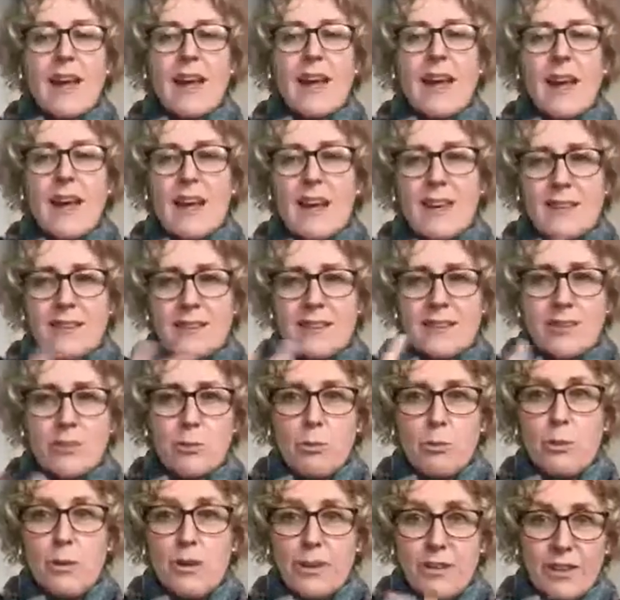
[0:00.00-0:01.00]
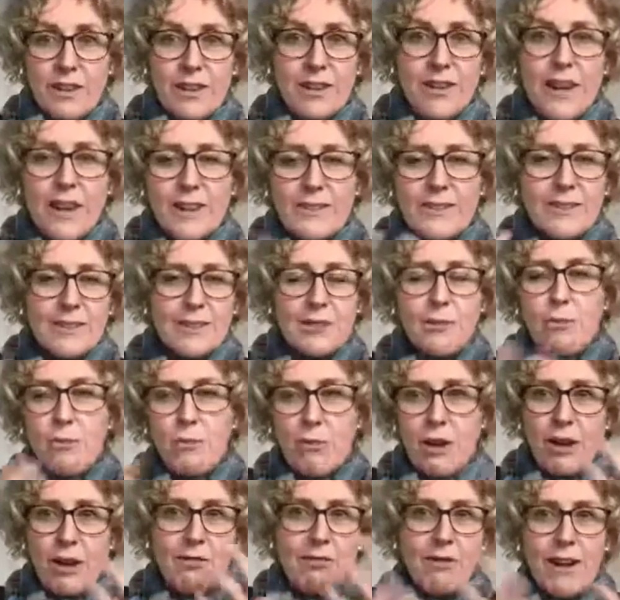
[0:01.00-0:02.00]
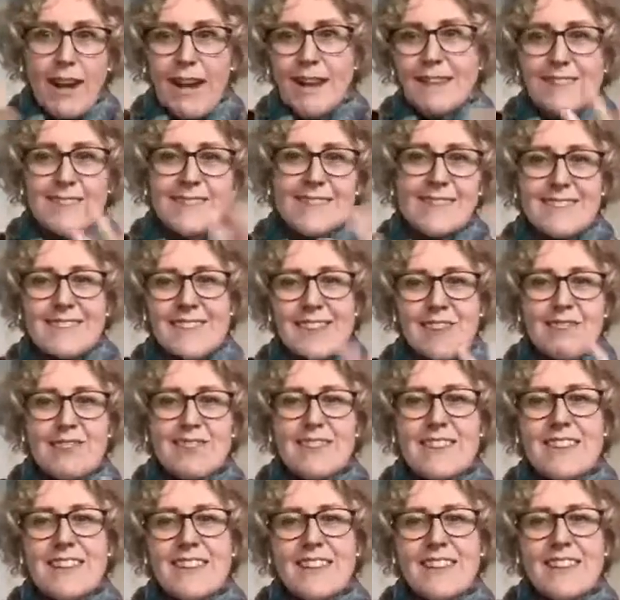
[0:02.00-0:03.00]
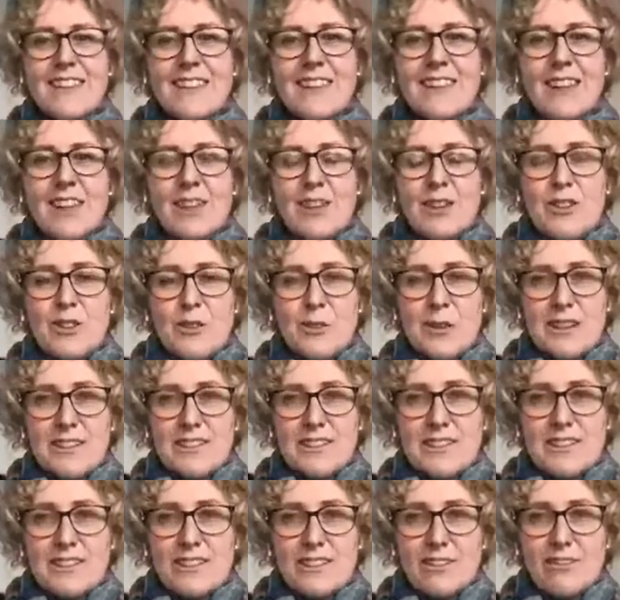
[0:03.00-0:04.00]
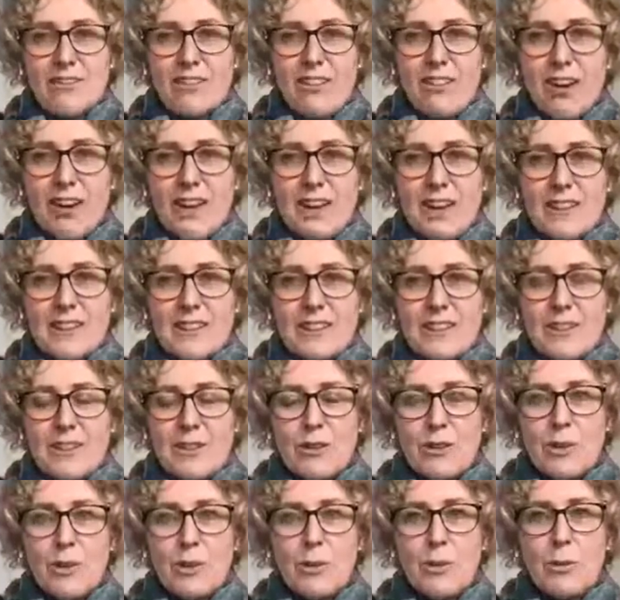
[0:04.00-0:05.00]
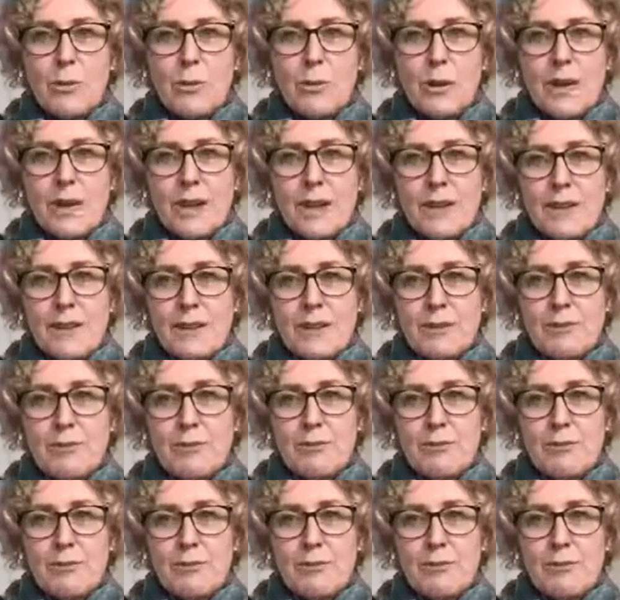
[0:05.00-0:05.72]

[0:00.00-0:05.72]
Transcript: and within us and around us and everything to actually define us in who we are.